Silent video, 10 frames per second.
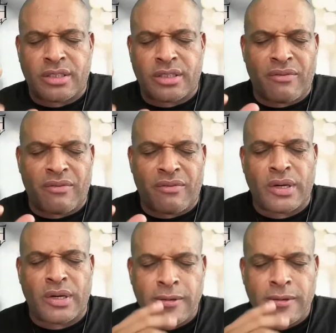to my
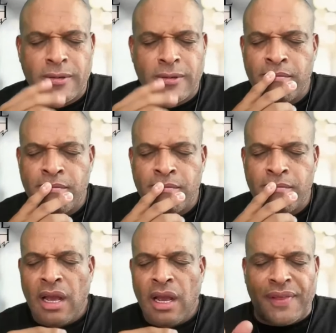voice,
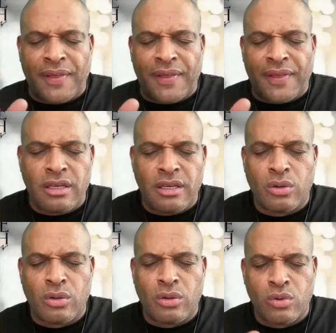I thank you,
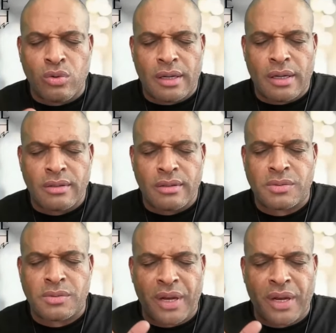Yahuwah Ruah, the
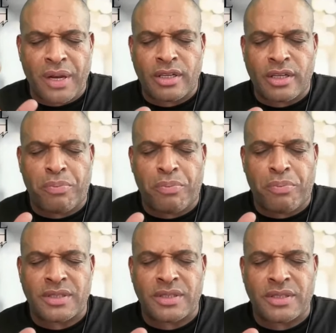spirit that you
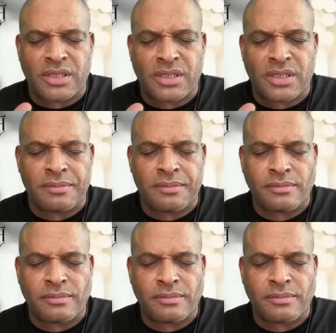promised to send.